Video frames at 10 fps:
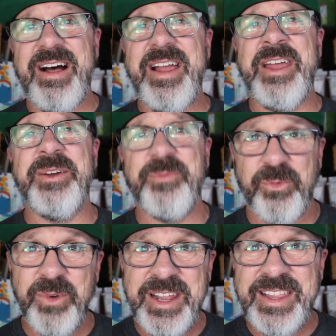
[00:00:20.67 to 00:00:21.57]
I am
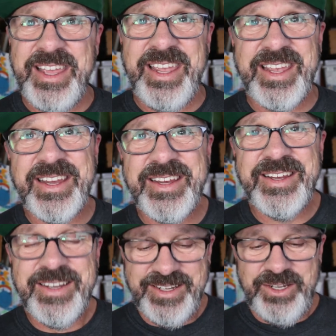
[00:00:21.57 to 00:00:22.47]
really,
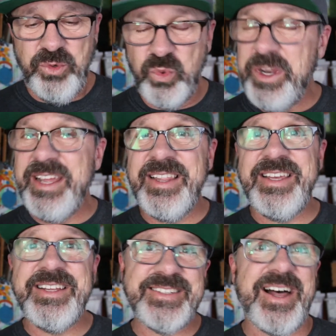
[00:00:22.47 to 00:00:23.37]

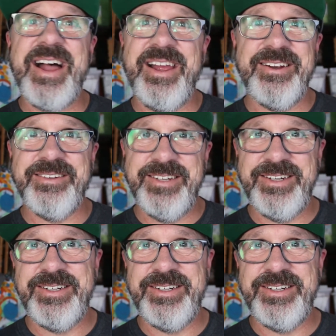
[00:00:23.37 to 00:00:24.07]
really tired.